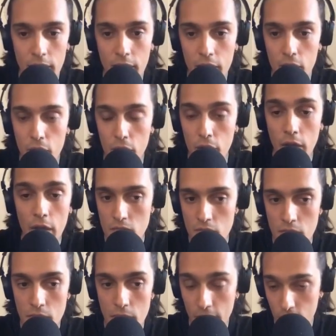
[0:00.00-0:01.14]
that could
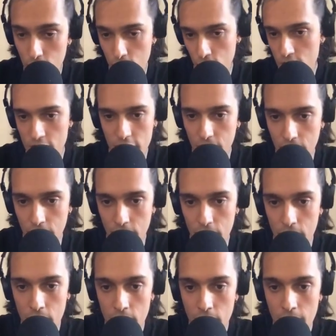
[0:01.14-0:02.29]
make the project a
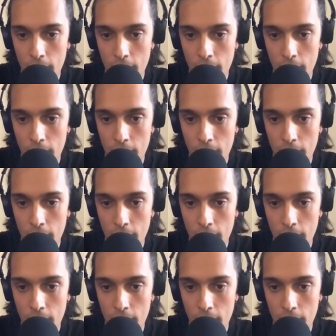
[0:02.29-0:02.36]
failure,